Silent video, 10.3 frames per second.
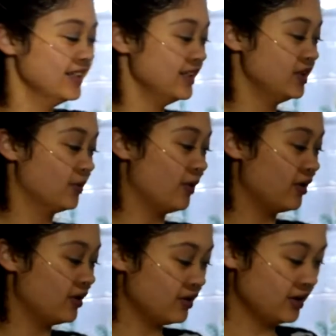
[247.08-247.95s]
your
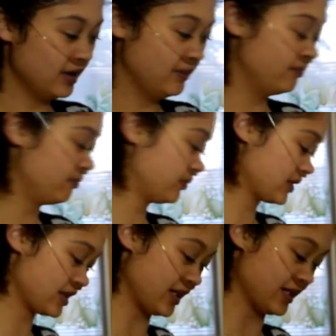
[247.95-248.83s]
bowl,
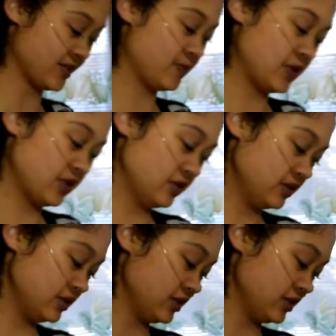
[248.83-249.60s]
get a spoon,